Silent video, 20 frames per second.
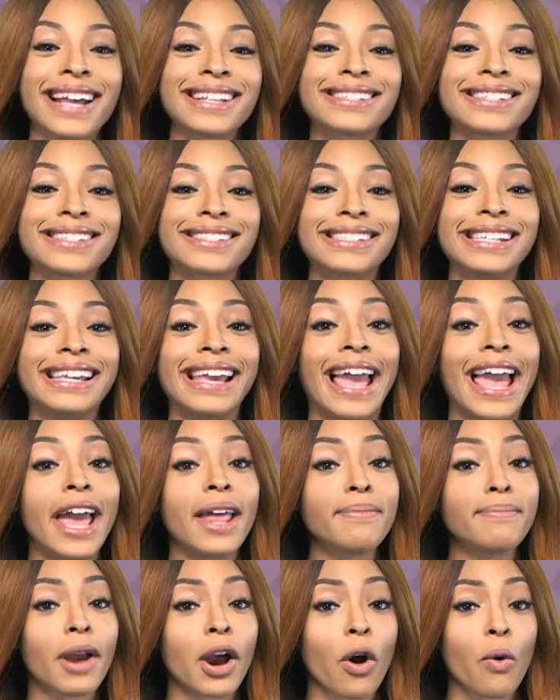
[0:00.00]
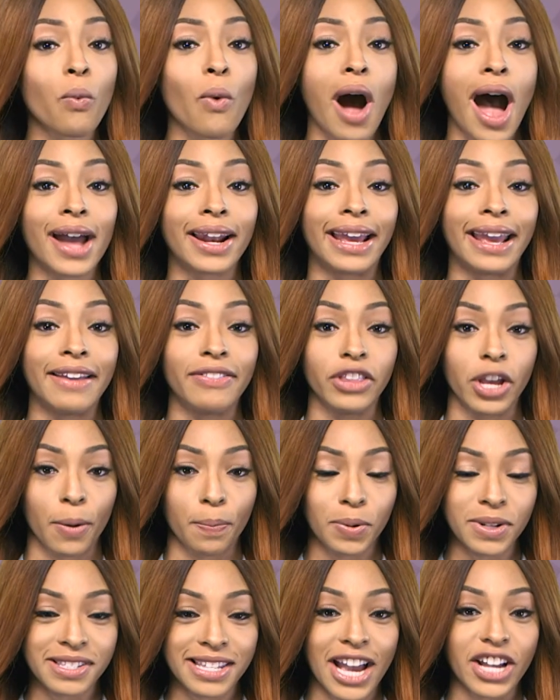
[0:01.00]
ecstasy and marijuana in
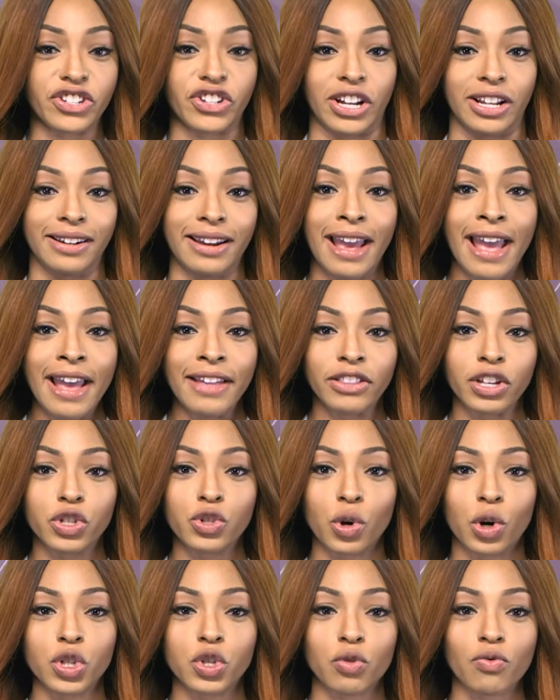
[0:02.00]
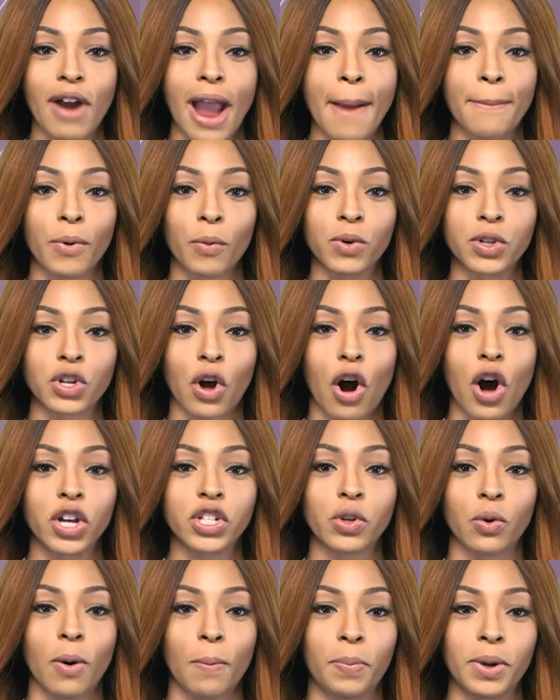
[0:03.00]
their possession. The Georgia rapper was
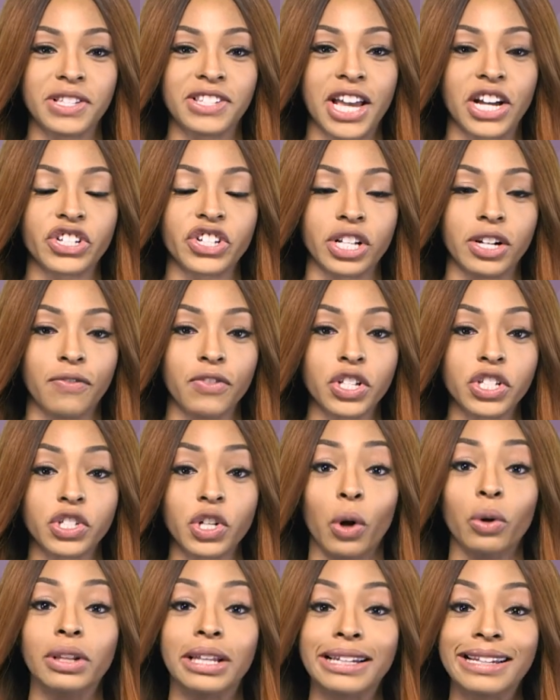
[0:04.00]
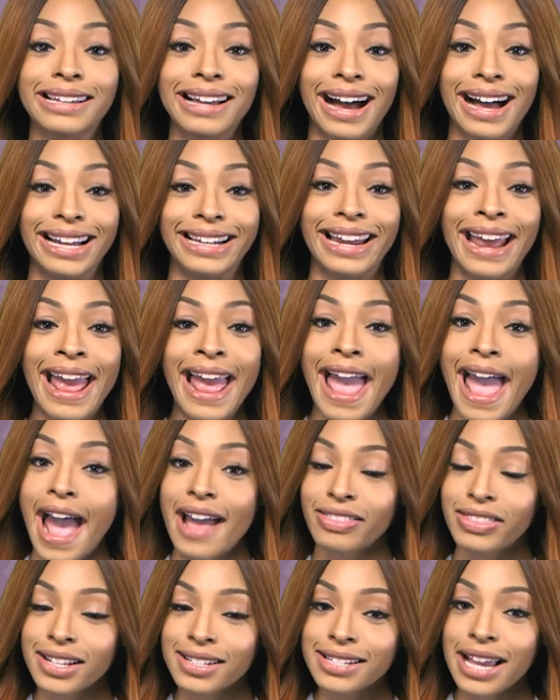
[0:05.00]
also in possession of a stolen gun
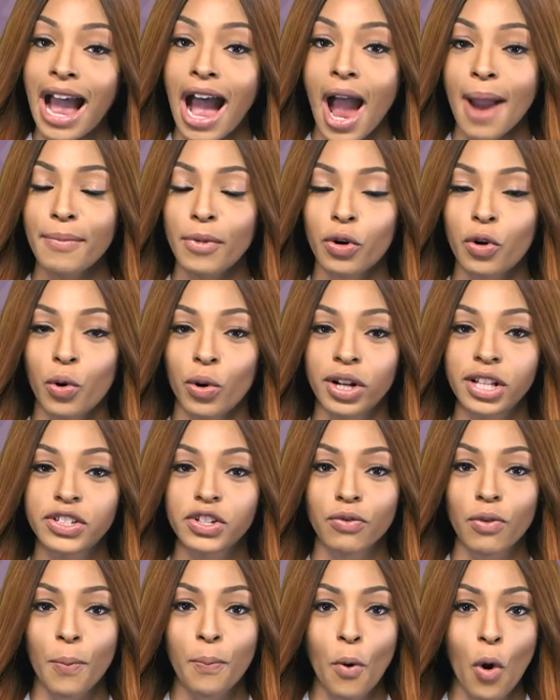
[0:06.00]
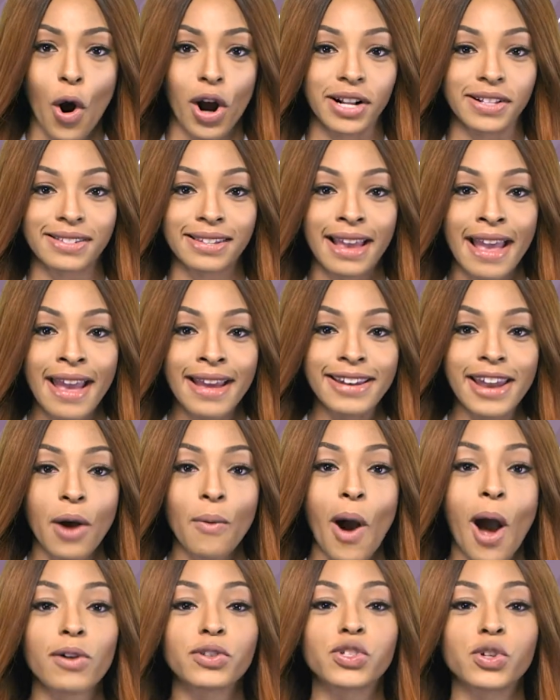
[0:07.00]
at the time, according to reports.
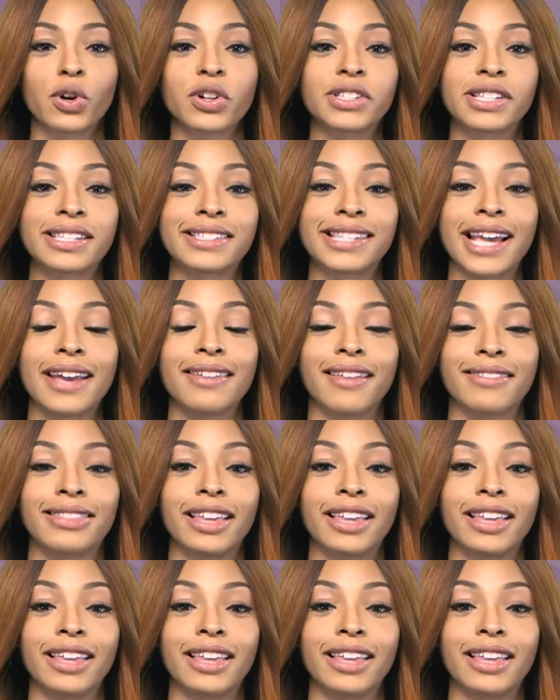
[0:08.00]
Now, while sources say